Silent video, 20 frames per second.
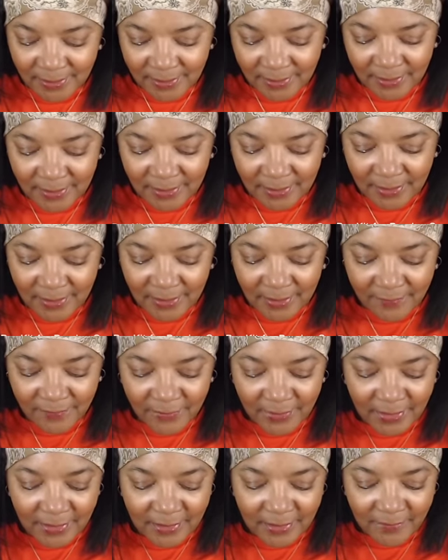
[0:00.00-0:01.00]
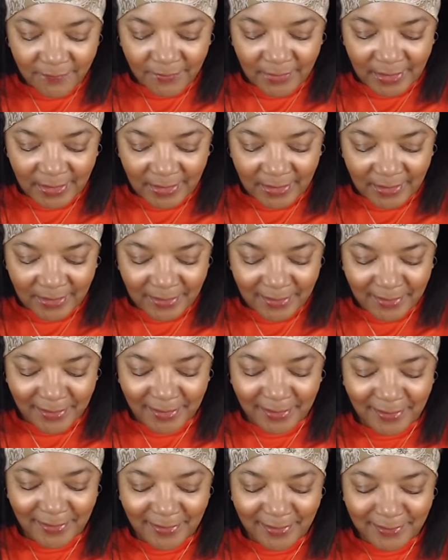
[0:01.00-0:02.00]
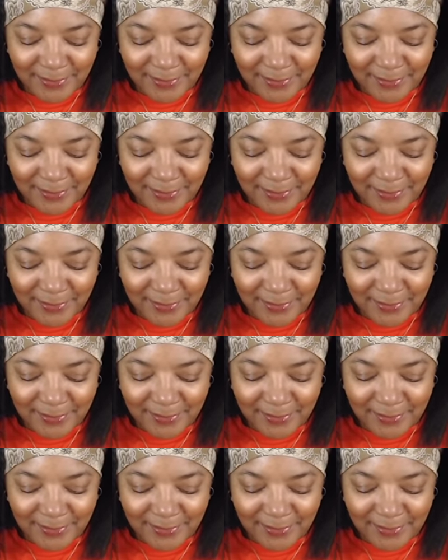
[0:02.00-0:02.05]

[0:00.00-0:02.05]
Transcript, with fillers: could never, I never get anything